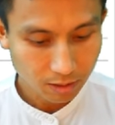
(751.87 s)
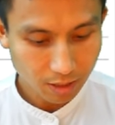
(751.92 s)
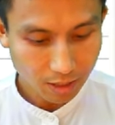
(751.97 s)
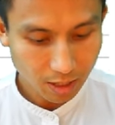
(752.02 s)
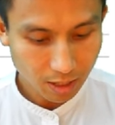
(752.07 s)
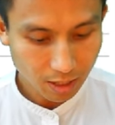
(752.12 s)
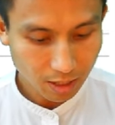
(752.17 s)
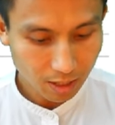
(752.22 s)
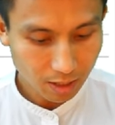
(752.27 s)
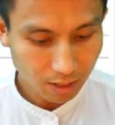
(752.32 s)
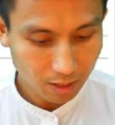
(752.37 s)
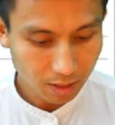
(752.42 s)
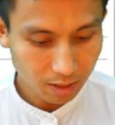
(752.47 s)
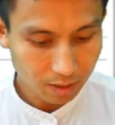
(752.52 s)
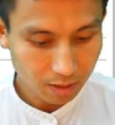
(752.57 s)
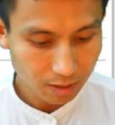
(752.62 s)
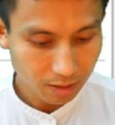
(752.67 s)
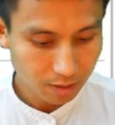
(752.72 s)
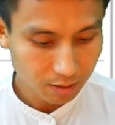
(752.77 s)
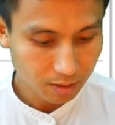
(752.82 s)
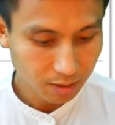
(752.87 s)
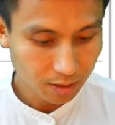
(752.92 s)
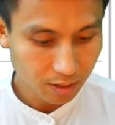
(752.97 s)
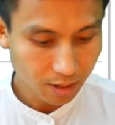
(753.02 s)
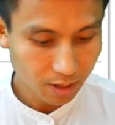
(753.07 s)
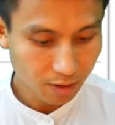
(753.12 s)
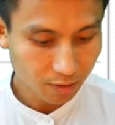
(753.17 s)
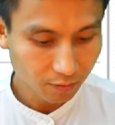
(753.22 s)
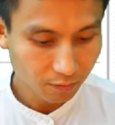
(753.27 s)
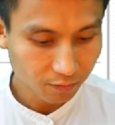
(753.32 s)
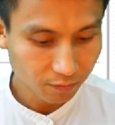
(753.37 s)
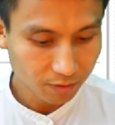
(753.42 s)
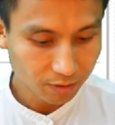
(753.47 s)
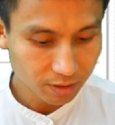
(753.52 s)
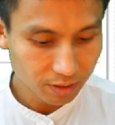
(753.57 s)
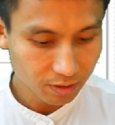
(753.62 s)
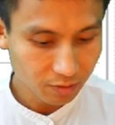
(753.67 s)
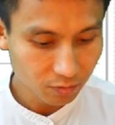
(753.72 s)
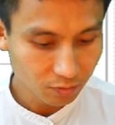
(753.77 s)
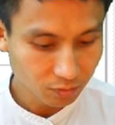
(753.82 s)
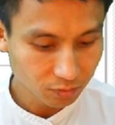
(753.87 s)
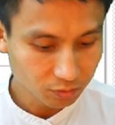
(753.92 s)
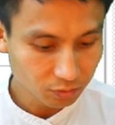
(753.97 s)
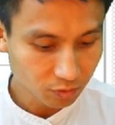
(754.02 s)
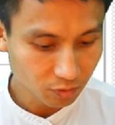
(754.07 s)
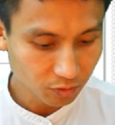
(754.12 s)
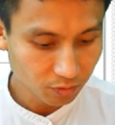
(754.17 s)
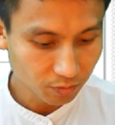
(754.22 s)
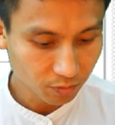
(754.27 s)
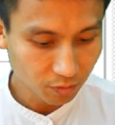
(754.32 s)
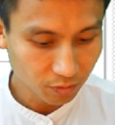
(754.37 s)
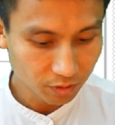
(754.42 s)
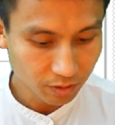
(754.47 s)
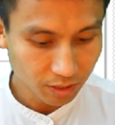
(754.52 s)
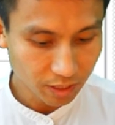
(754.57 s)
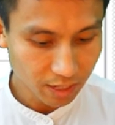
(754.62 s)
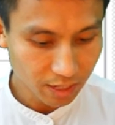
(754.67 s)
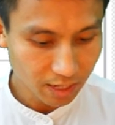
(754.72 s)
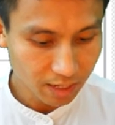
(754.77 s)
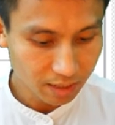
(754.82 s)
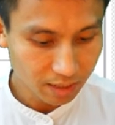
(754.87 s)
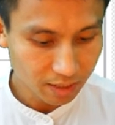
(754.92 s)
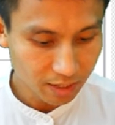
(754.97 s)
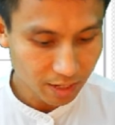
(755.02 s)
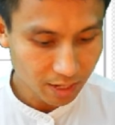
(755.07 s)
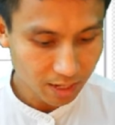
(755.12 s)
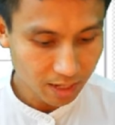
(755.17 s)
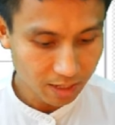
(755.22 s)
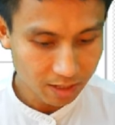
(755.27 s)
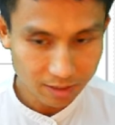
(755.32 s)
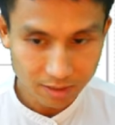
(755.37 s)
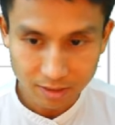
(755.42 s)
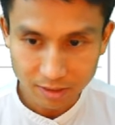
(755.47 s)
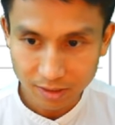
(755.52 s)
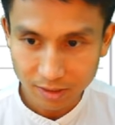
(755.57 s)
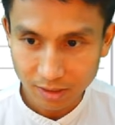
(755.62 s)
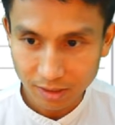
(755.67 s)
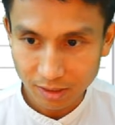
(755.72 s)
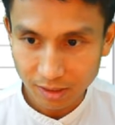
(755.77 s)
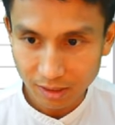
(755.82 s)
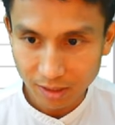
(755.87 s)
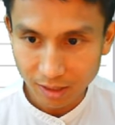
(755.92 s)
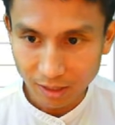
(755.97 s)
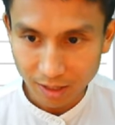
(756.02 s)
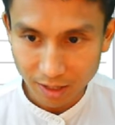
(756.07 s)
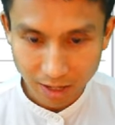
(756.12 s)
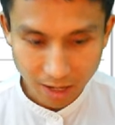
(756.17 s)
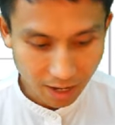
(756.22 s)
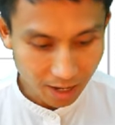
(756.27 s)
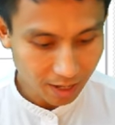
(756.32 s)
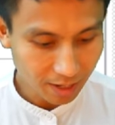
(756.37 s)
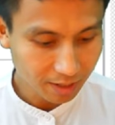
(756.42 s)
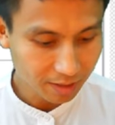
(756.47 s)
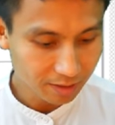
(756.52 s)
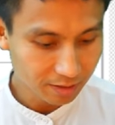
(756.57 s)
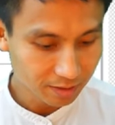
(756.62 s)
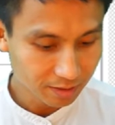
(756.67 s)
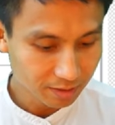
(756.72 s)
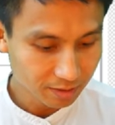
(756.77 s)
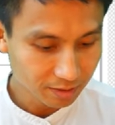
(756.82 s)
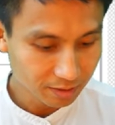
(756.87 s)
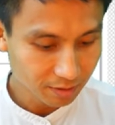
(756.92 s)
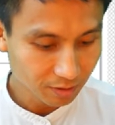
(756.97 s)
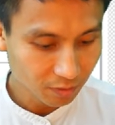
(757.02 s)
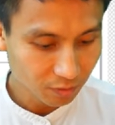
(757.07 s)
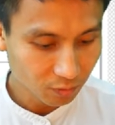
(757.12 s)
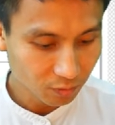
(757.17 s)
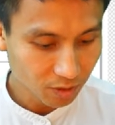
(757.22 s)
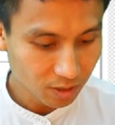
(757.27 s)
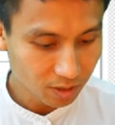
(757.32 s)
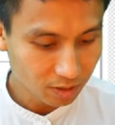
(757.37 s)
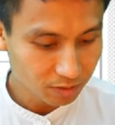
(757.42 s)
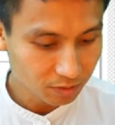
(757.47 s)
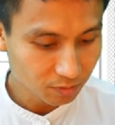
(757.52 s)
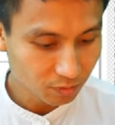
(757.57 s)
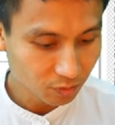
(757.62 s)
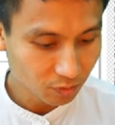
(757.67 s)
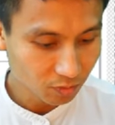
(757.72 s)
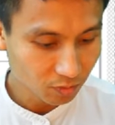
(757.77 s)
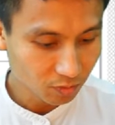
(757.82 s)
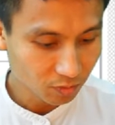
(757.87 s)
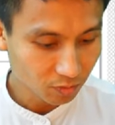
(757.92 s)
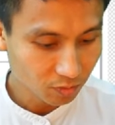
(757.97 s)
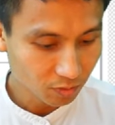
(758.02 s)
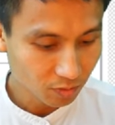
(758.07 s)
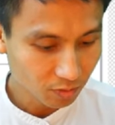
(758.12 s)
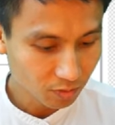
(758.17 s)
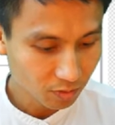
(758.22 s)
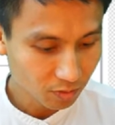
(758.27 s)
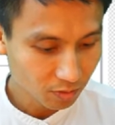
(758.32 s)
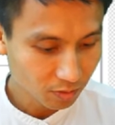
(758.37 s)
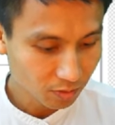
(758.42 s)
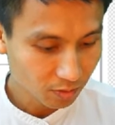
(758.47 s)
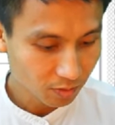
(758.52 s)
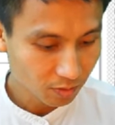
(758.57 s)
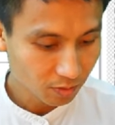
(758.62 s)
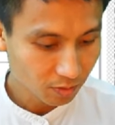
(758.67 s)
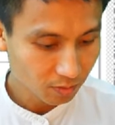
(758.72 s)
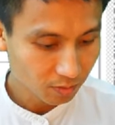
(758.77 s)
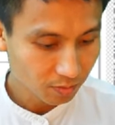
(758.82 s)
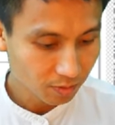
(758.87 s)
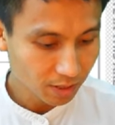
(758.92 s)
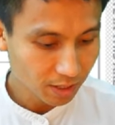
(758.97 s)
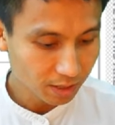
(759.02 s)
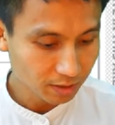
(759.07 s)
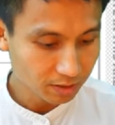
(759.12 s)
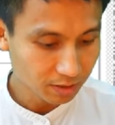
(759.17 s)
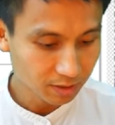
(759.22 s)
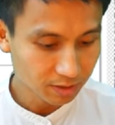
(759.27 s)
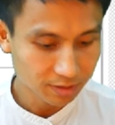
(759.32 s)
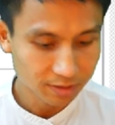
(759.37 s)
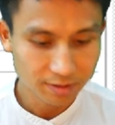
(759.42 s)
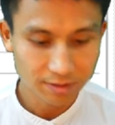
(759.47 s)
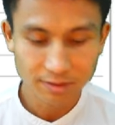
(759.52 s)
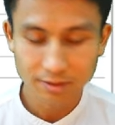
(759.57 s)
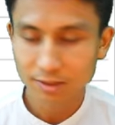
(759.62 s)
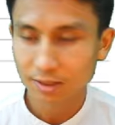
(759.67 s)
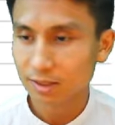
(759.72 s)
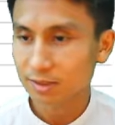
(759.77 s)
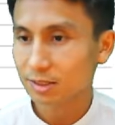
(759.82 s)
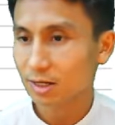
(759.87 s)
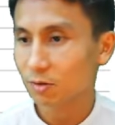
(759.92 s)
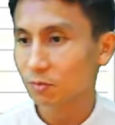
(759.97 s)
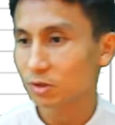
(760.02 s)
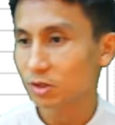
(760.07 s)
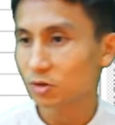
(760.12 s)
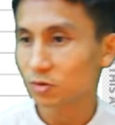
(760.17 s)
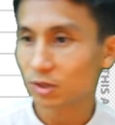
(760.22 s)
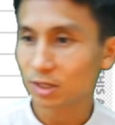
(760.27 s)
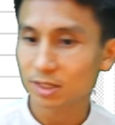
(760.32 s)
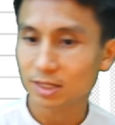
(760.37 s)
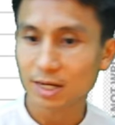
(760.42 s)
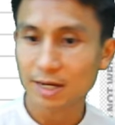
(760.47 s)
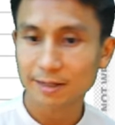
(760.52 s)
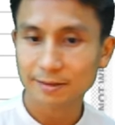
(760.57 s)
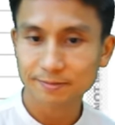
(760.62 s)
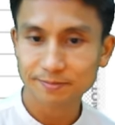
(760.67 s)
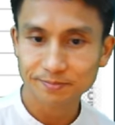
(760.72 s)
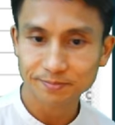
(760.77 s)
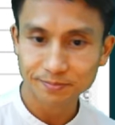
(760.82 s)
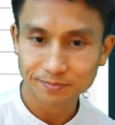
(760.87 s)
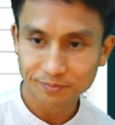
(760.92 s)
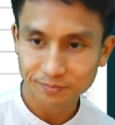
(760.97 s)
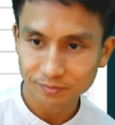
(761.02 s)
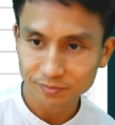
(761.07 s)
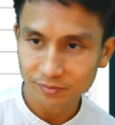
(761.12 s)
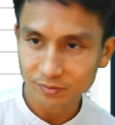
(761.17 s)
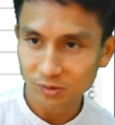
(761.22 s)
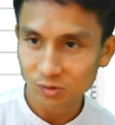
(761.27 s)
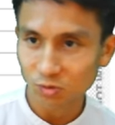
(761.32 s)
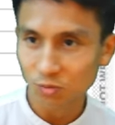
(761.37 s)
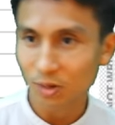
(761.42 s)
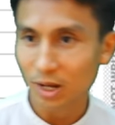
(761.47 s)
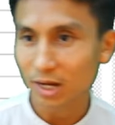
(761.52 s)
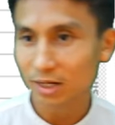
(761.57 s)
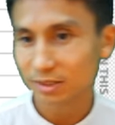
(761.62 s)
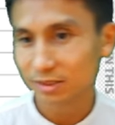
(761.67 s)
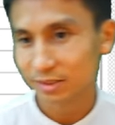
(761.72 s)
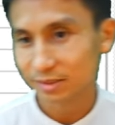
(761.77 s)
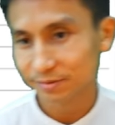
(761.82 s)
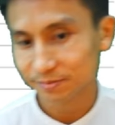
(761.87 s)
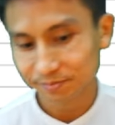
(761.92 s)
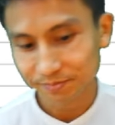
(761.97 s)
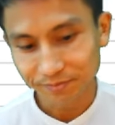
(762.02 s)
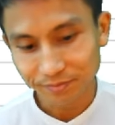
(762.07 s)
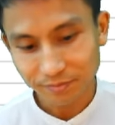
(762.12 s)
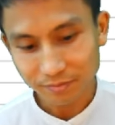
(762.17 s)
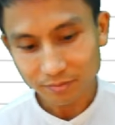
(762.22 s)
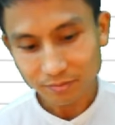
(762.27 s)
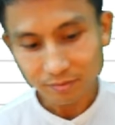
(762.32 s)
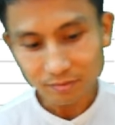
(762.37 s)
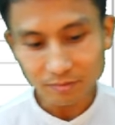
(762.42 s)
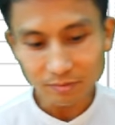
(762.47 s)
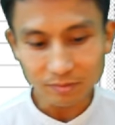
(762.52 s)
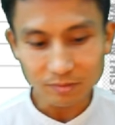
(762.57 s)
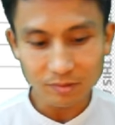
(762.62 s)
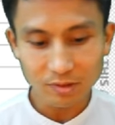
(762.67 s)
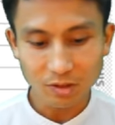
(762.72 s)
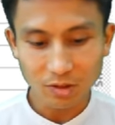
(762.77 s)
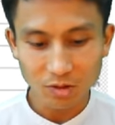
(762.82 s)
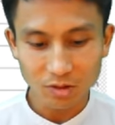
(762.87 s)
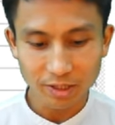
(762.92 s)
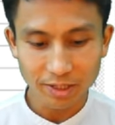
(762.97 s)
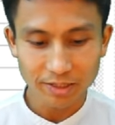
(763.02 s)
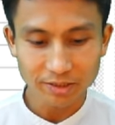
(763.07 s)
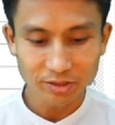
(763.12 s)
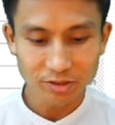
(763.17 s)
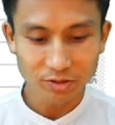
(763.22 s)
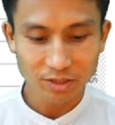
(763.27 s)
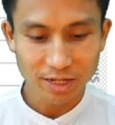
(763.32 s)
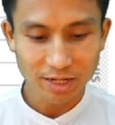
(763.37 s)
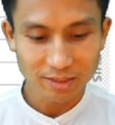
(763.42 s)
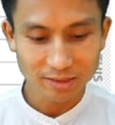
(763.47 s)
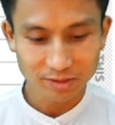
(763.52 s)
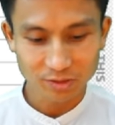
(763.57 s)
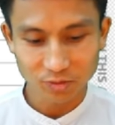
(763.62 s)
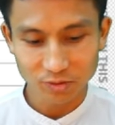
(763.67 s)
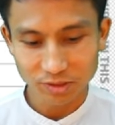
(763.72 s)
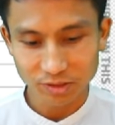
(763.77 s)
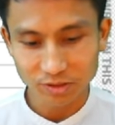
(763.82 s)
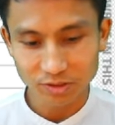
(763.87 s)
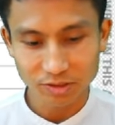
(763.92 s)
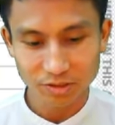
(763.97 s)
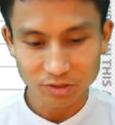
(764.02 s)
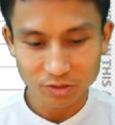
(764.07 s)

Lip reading: and alpha equals 0.889 to 3 decimal places. That's how we do it, yeah? 2 marks. Okay, so that's question